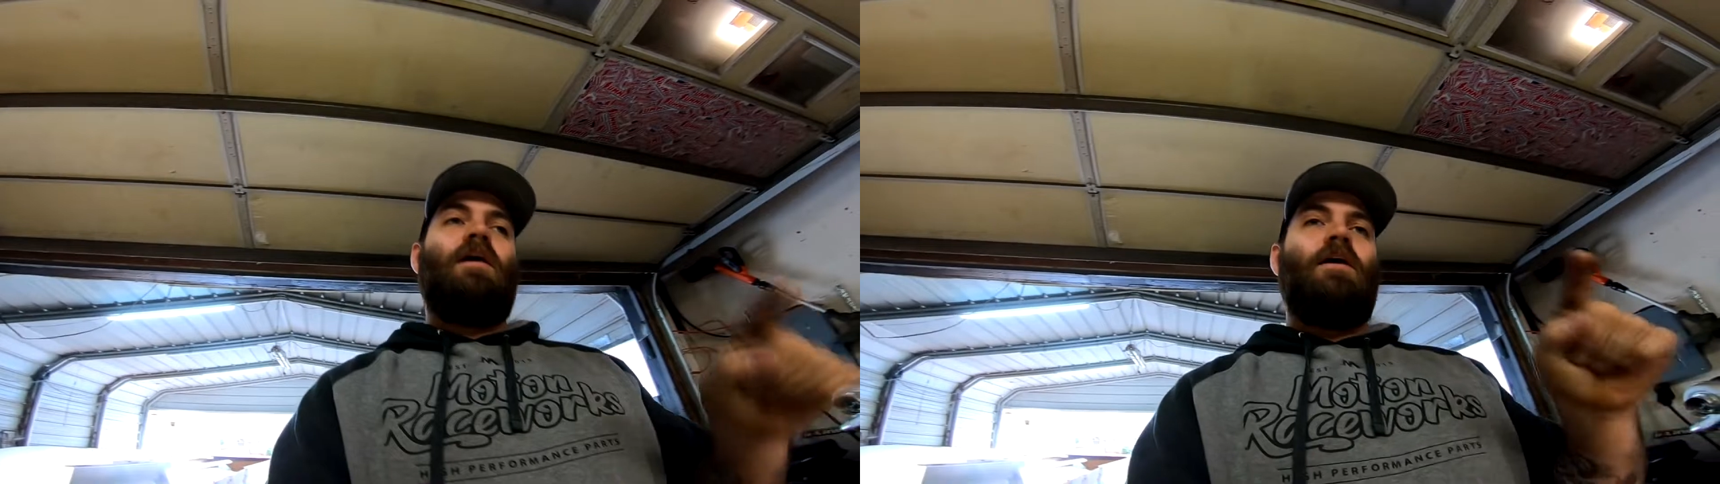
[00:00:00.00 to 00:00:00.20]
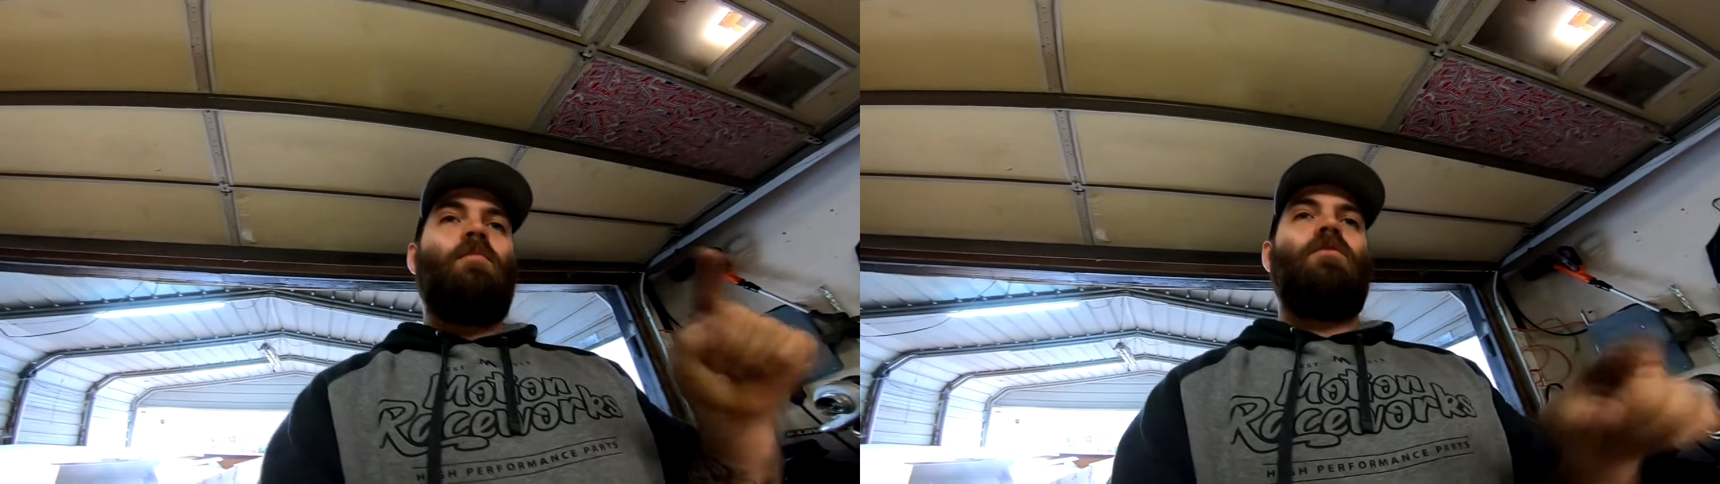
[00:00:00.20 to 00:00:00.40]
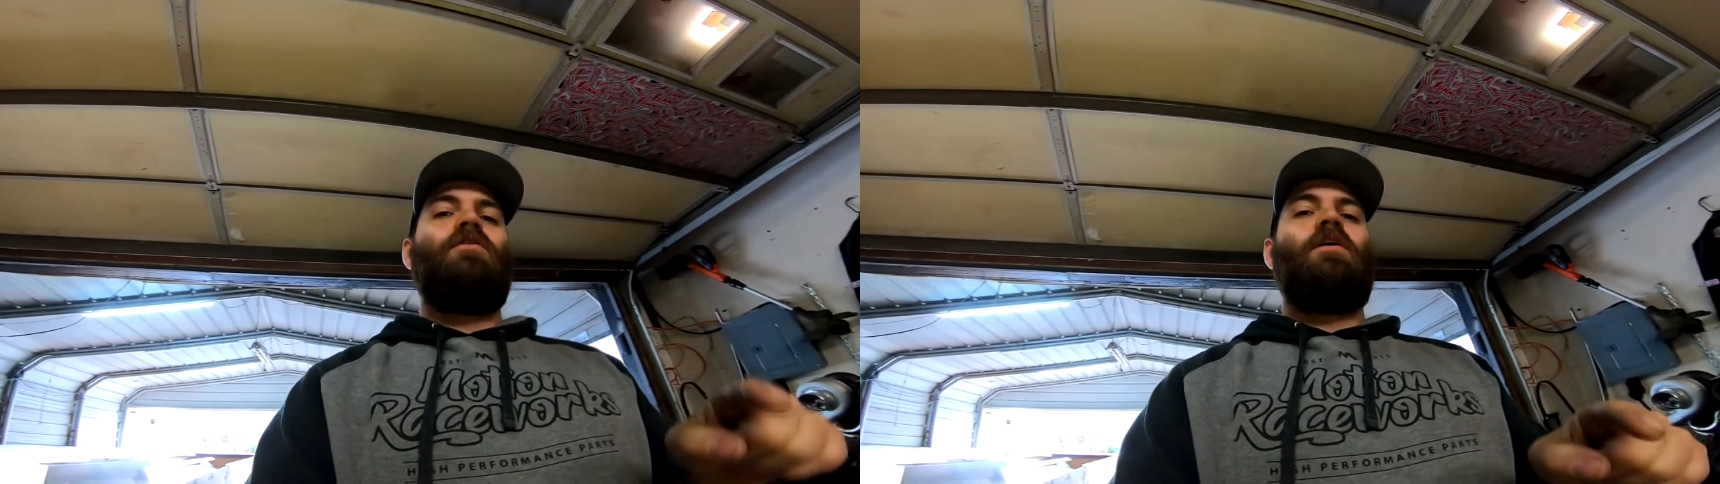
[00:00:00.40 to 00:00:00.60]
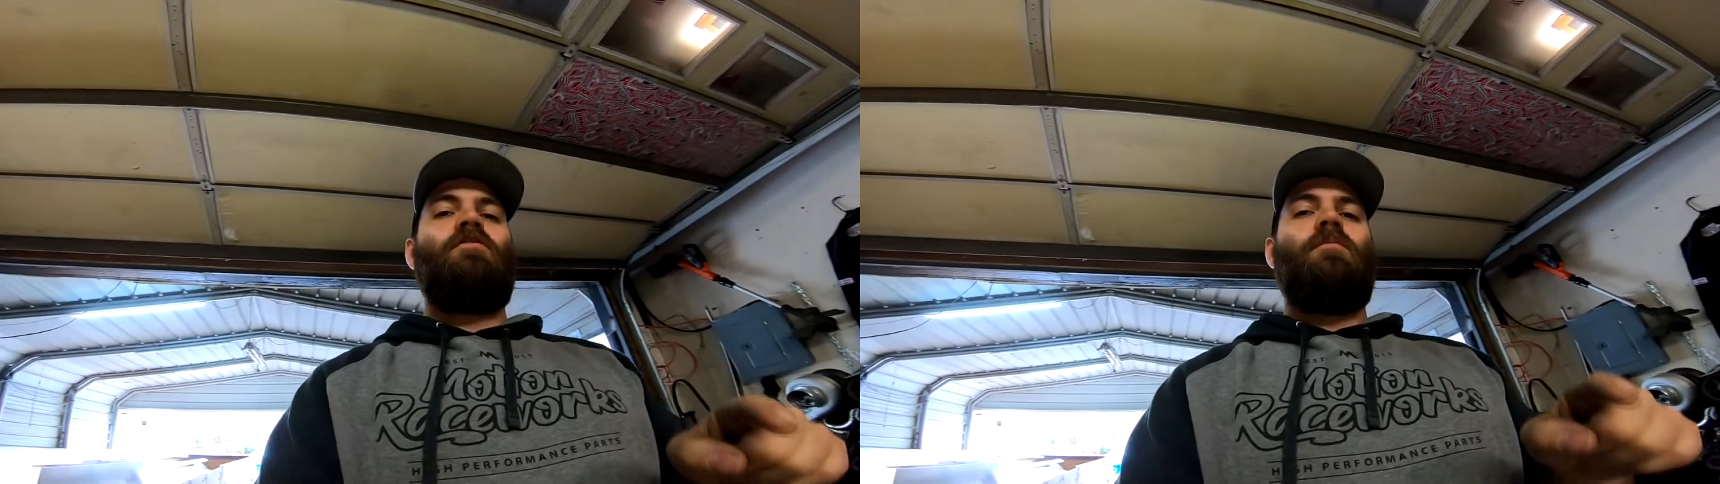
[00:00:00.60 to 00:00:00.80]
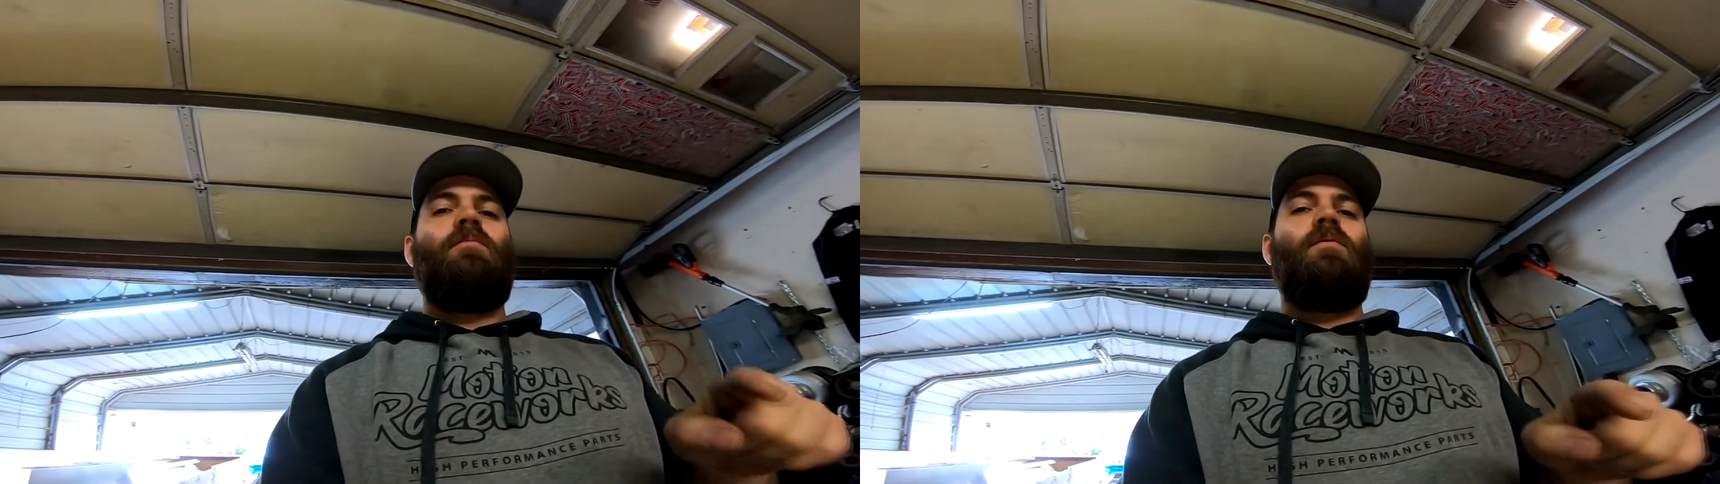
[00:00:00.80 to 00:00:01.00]
I almost
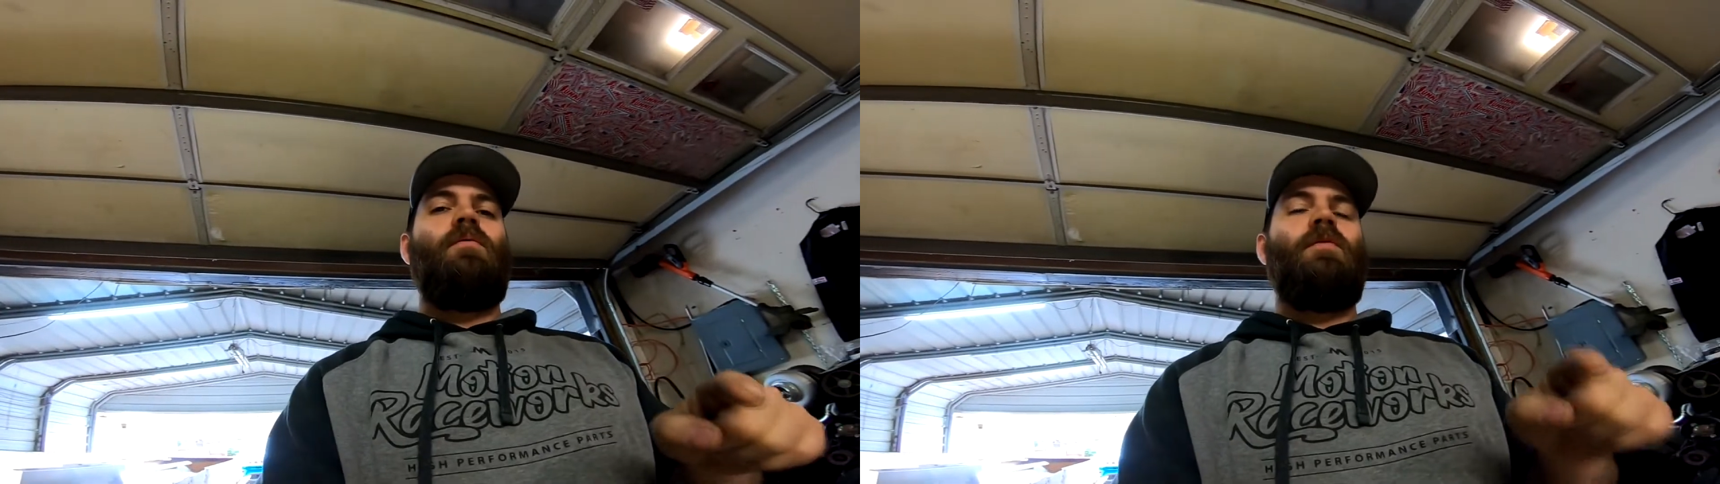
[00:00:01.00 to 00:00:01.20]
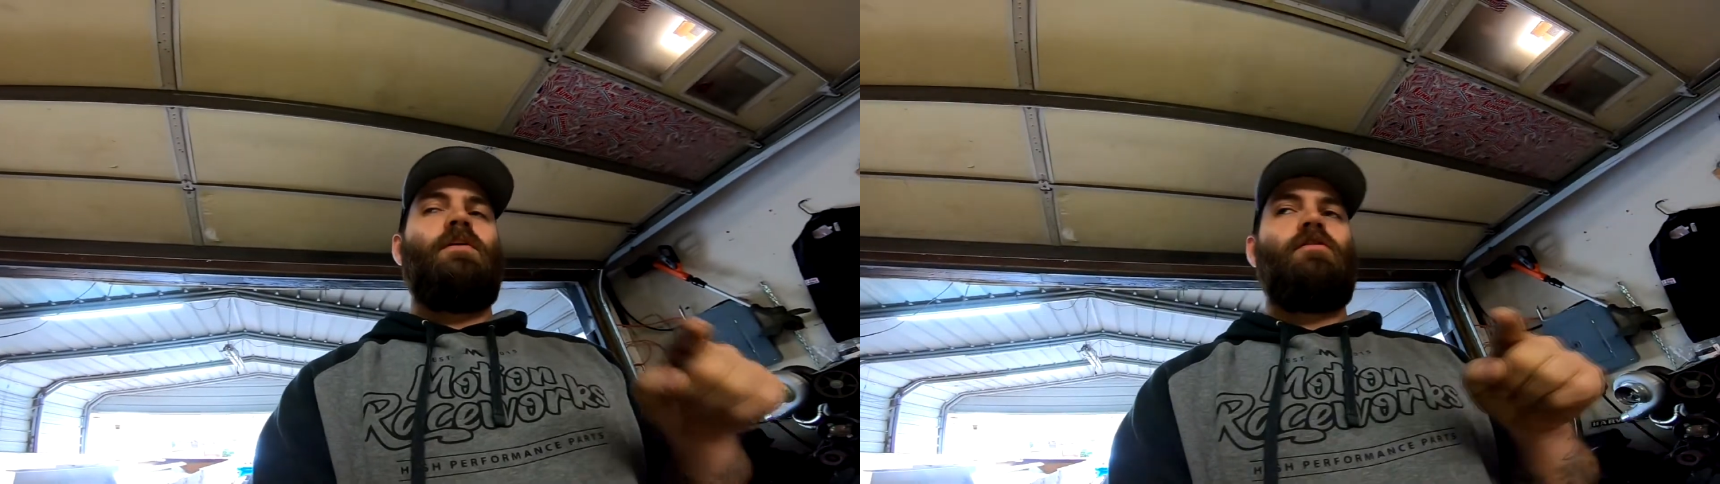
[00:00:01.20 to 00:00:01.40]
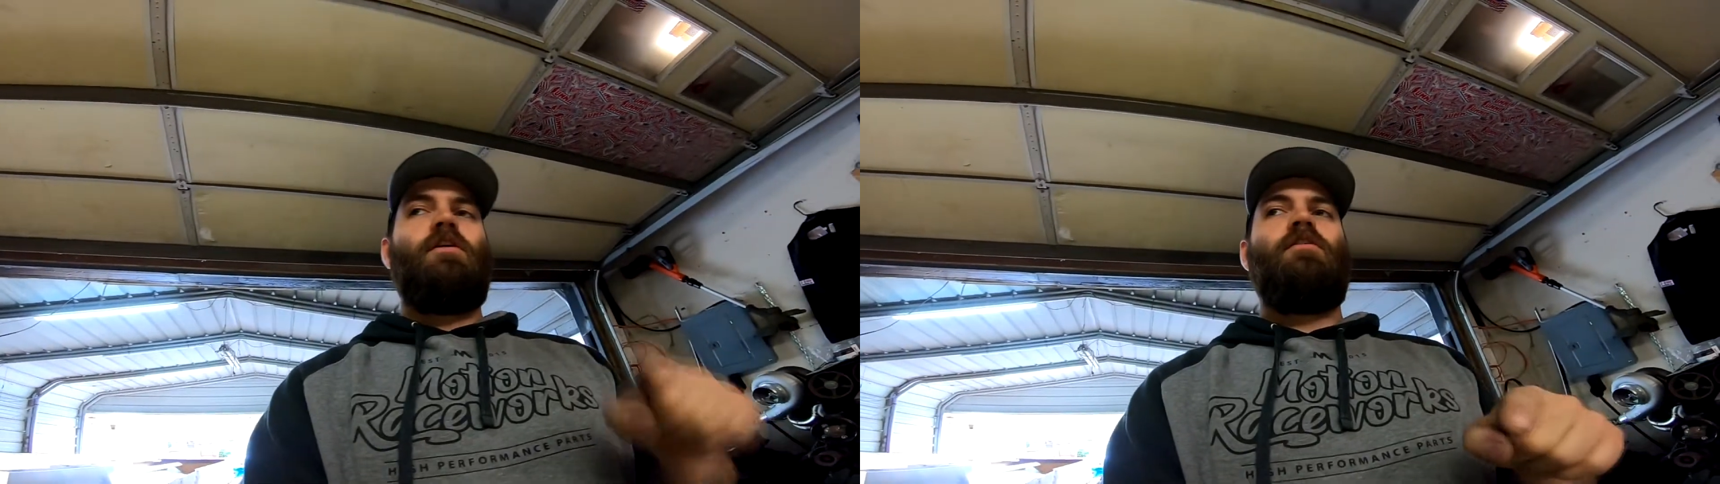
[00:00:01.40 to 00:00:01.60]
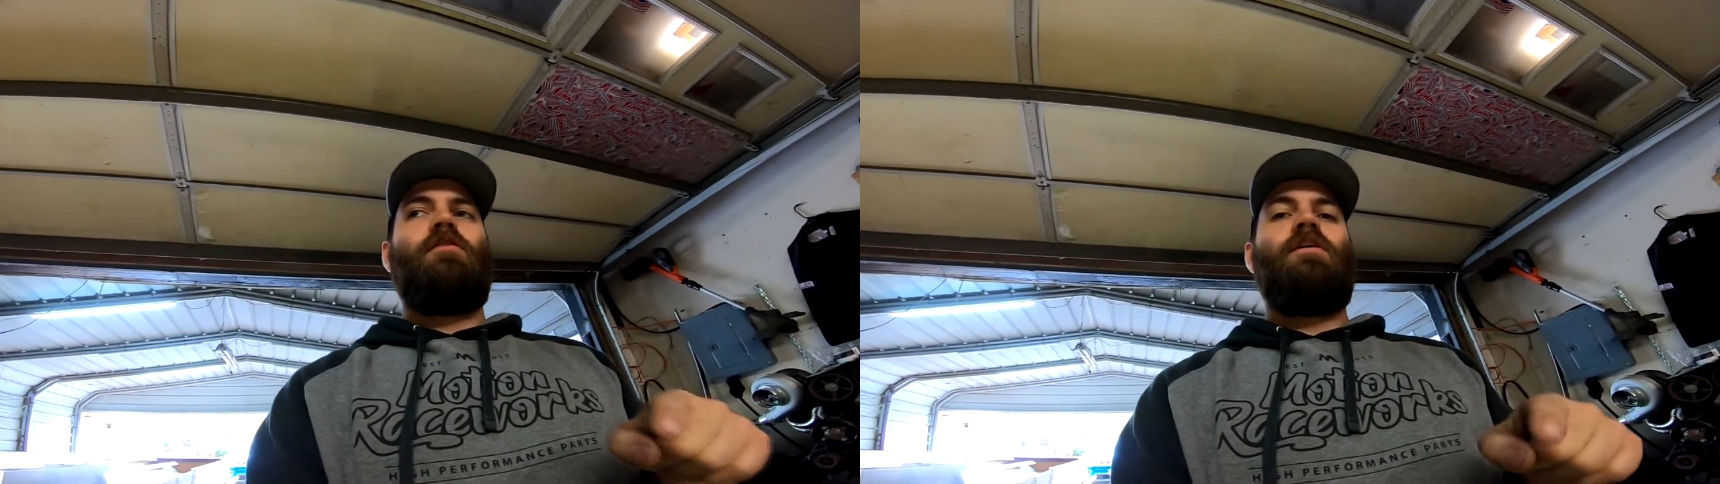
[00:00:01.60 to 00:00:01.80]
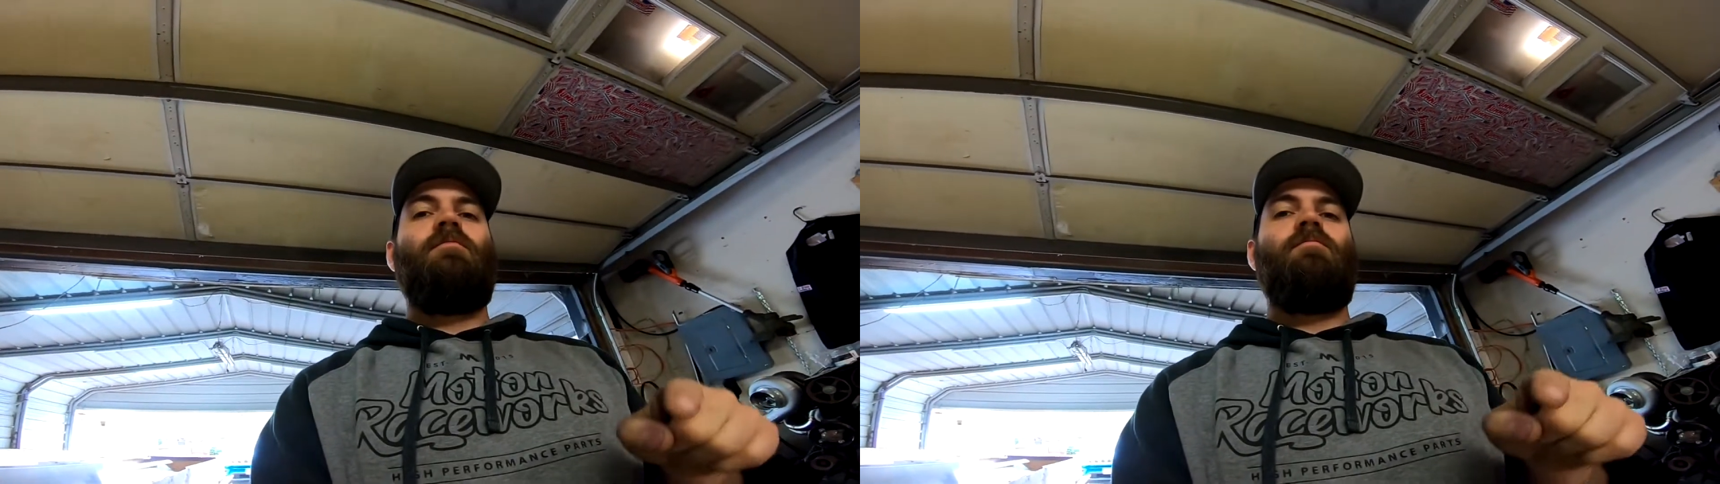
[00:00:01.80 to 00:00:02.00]
actually pulled the Trans
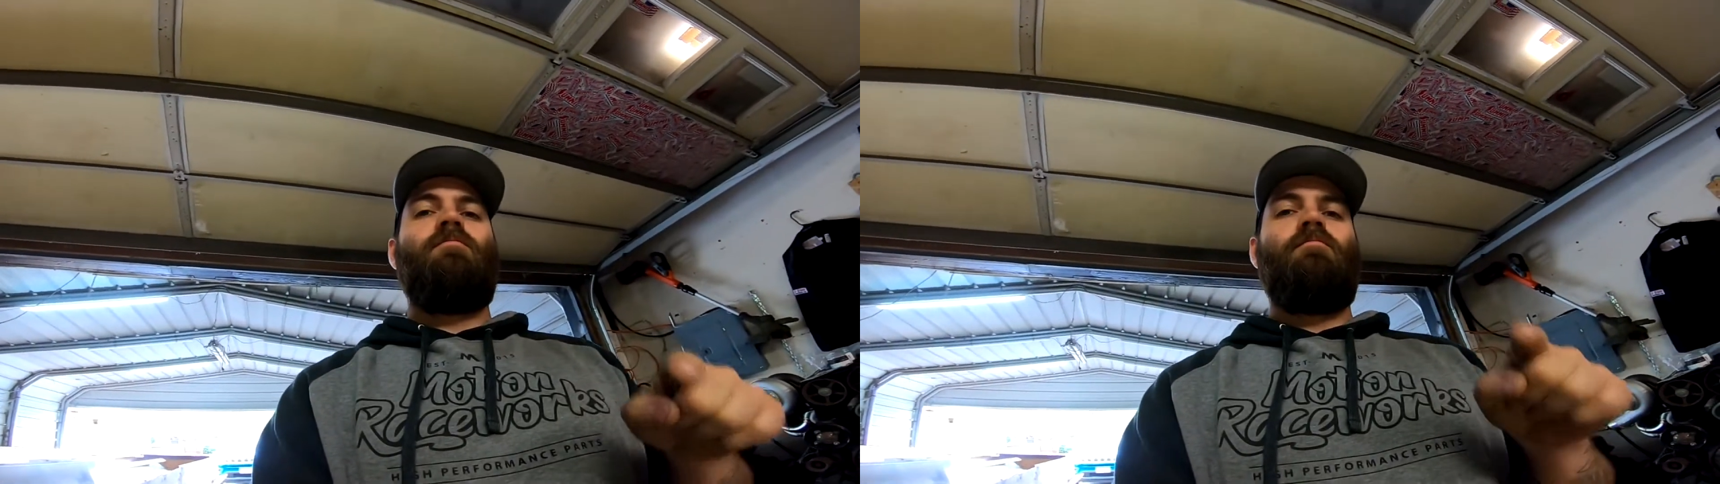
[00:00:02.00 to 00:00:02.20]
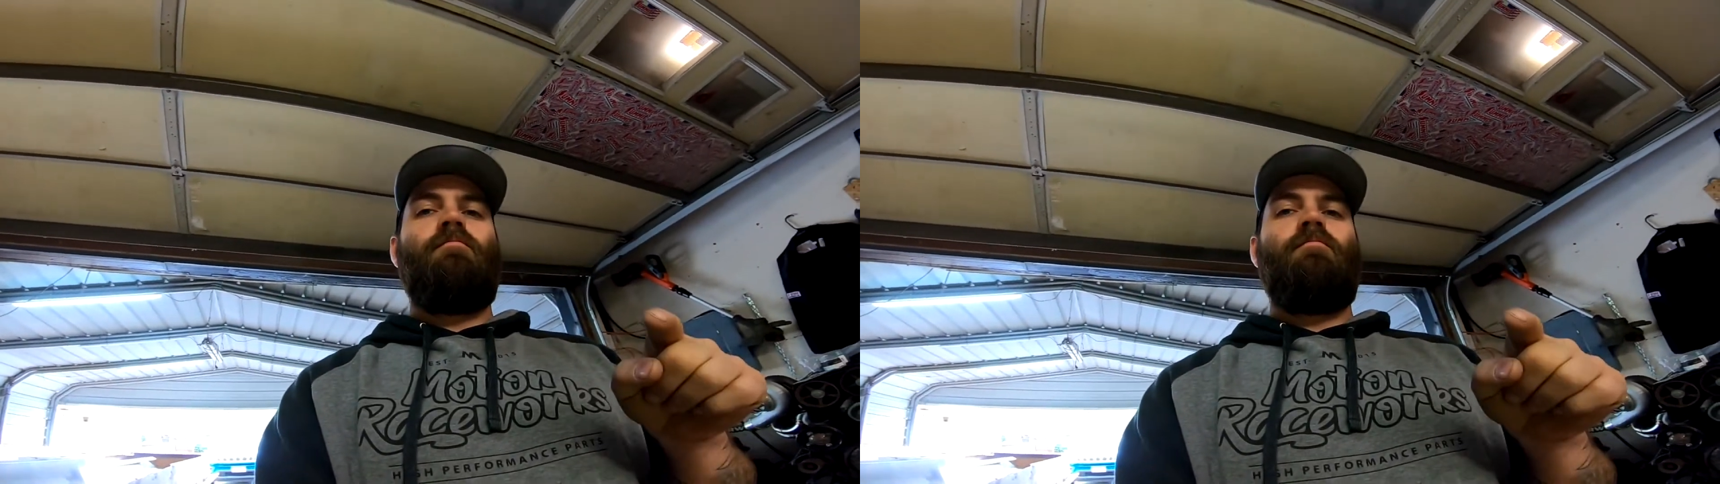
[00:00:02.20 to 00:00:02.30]
Am